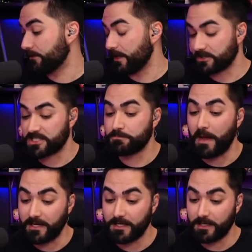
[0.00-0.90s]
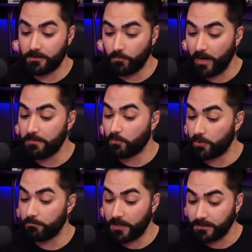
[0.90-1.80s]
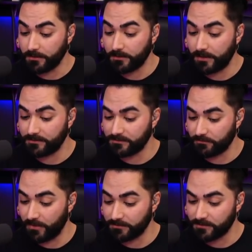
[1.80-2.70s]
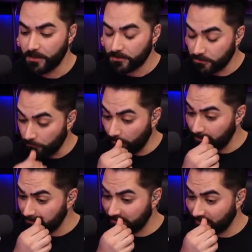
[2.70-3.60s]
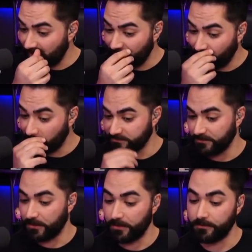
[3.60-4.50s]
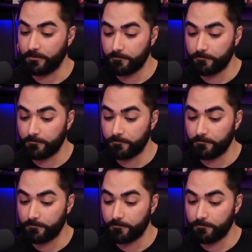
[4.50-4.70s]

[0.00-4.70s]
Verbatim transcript: they're spending way more money at these events. Do you, where do you think that falls in line?